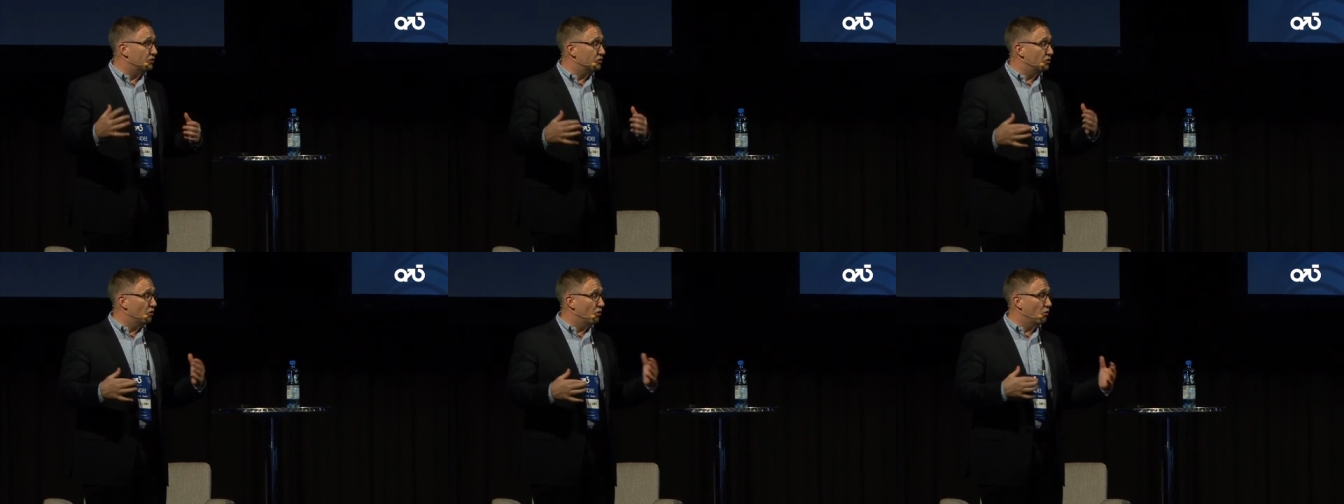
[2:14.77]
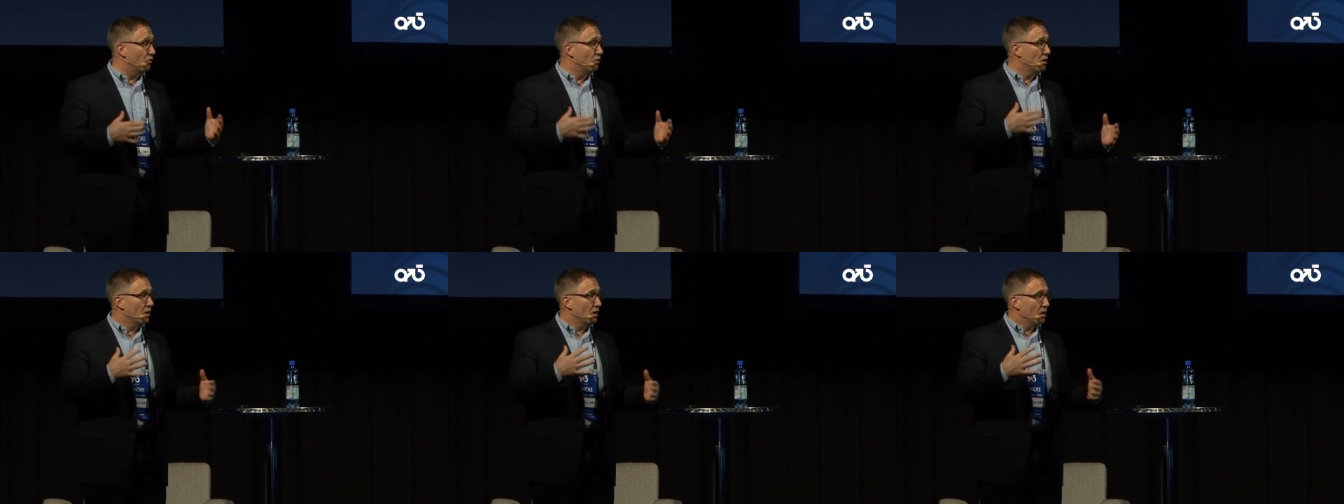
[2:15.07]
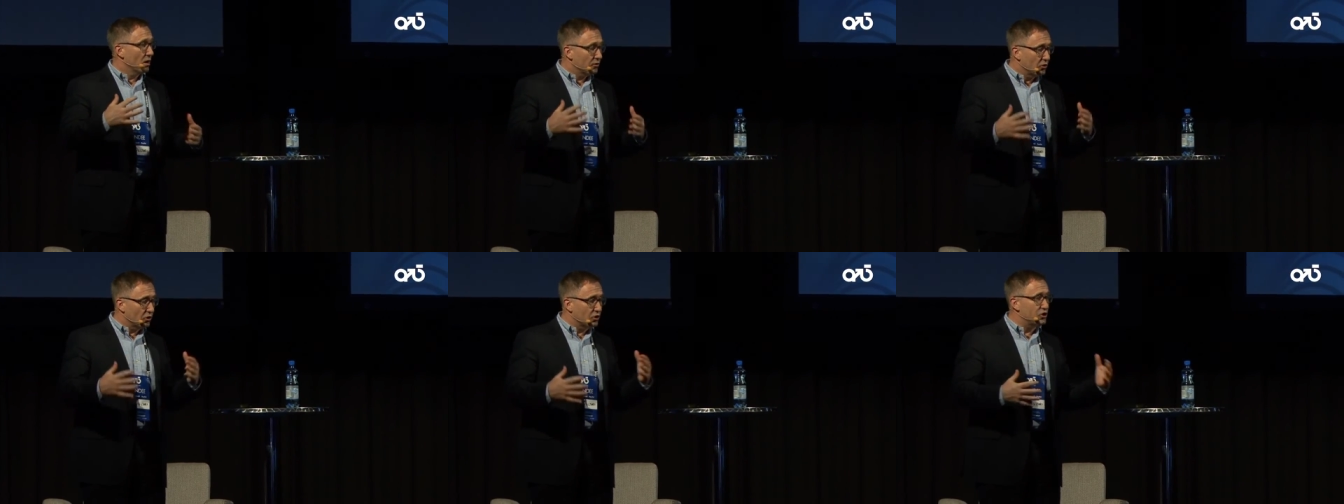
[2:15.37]
So
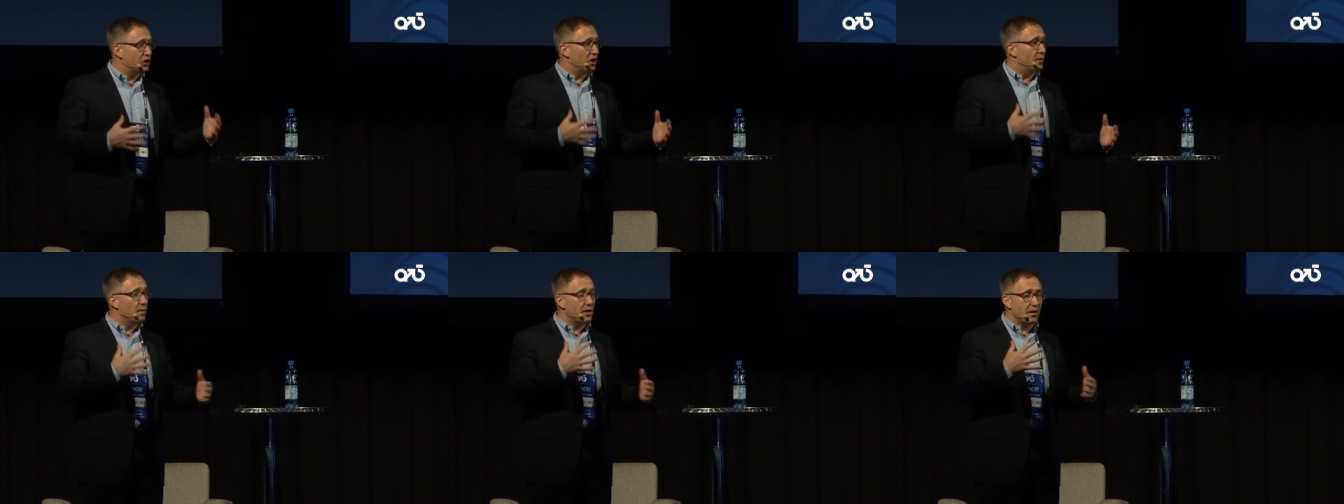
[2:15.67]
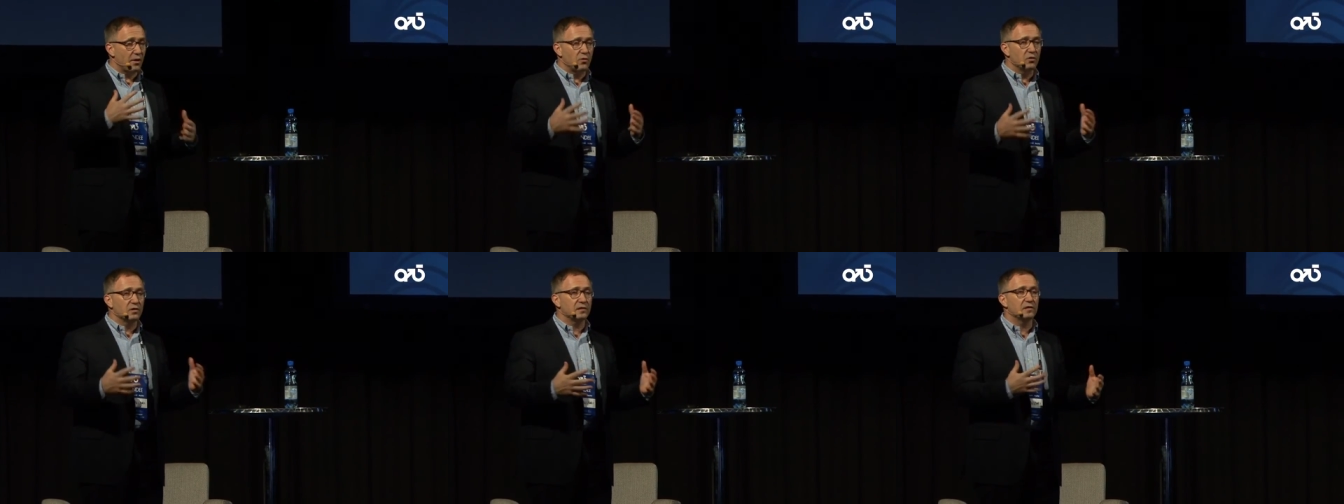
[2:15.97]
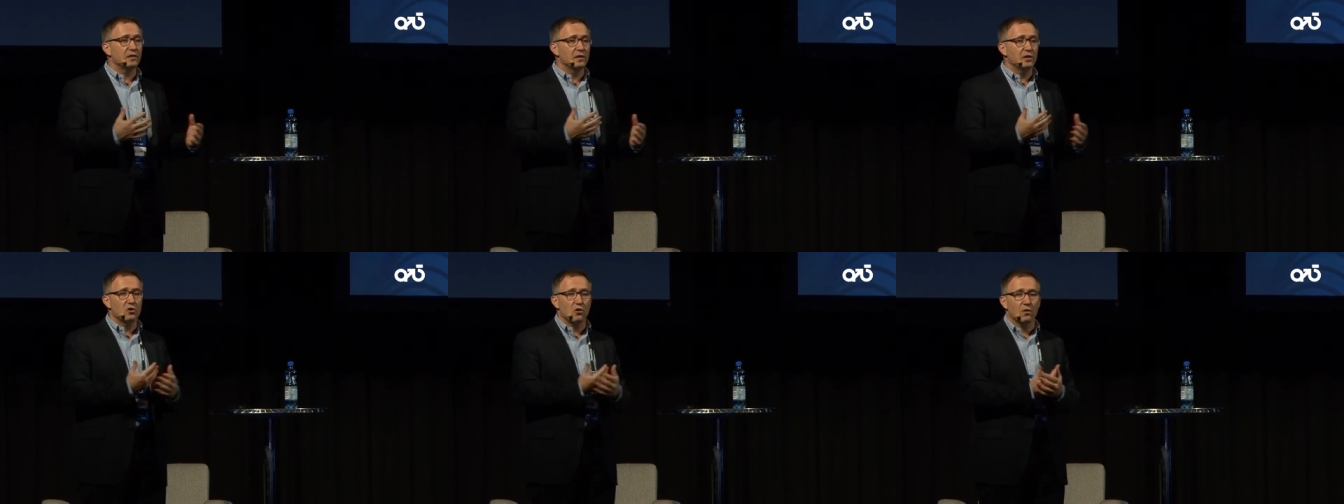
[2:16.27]
the chairman and the
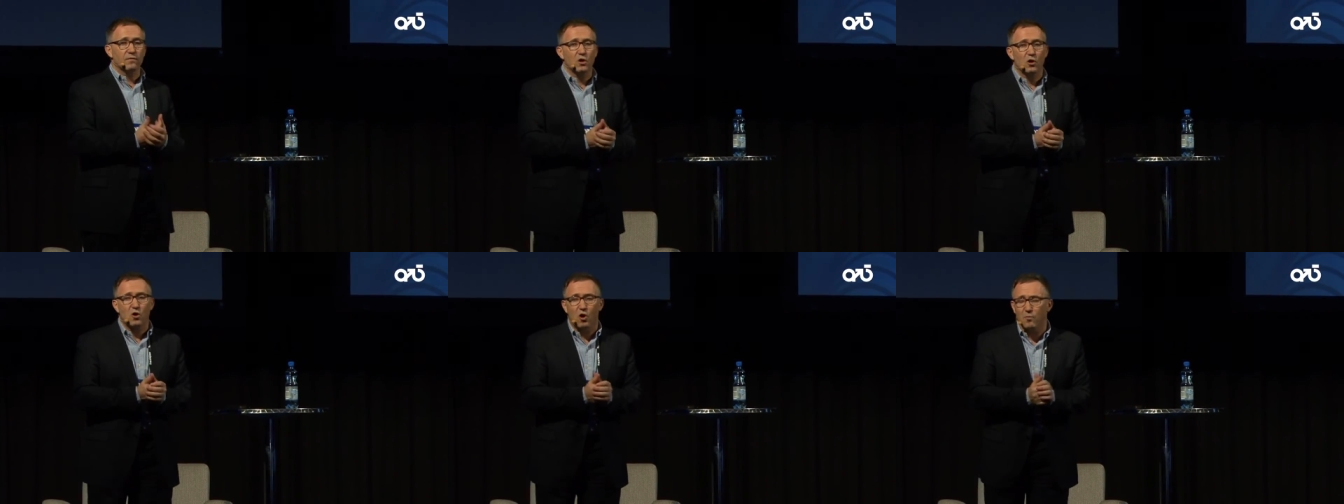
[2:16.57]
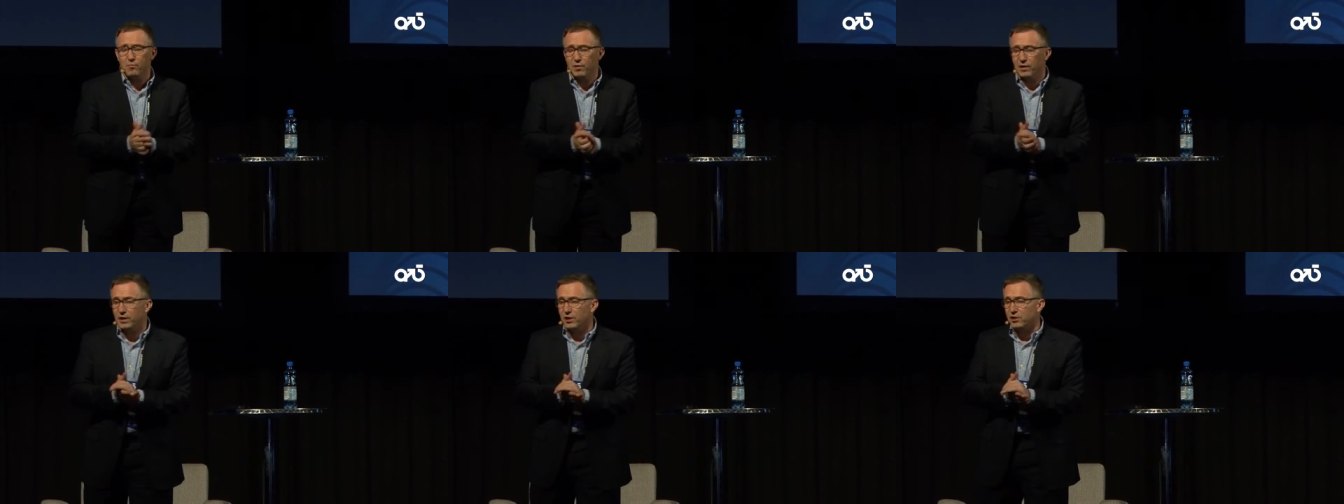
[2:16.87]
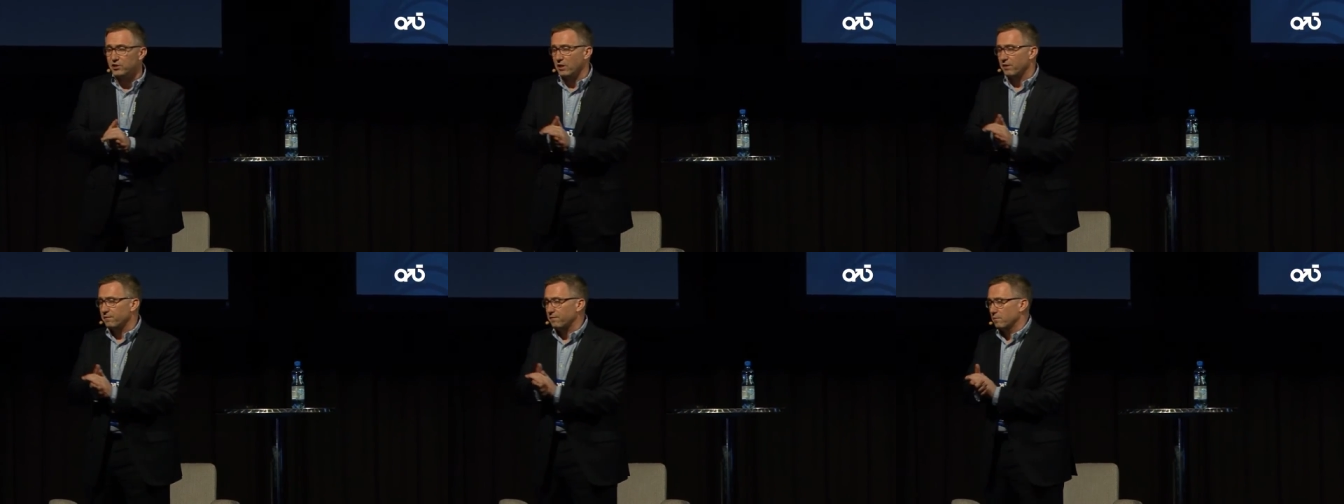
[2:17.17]
CEO of the company,
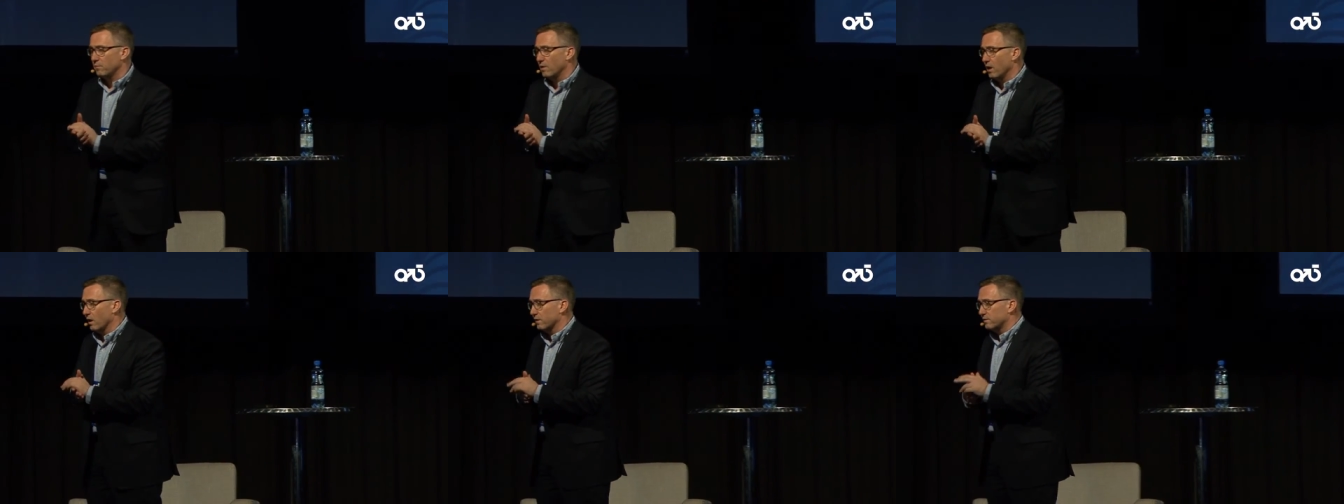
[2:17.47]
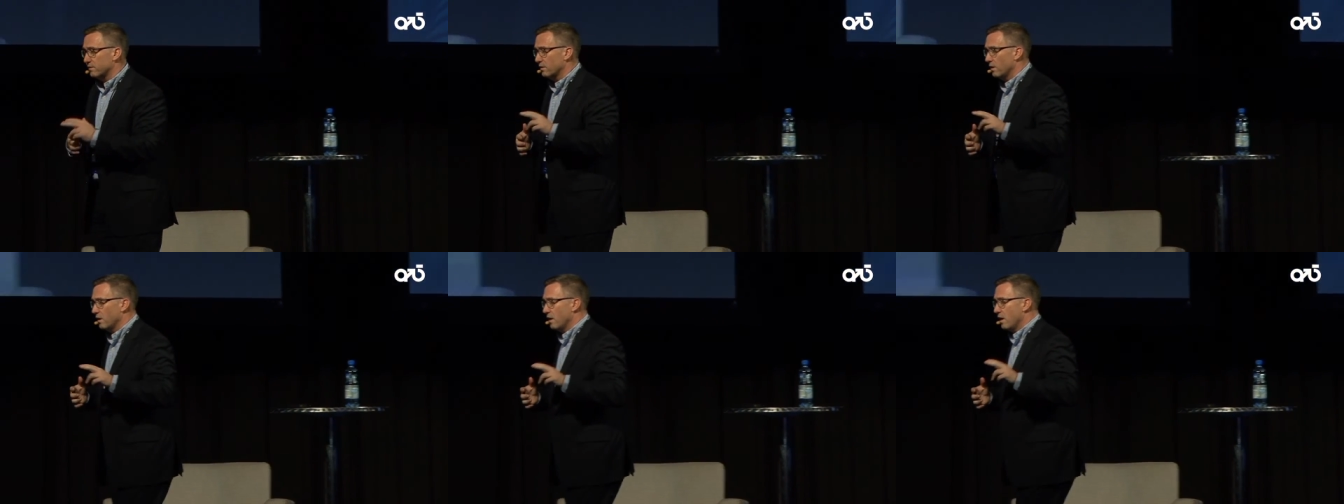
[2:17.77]
Jeff Immelt,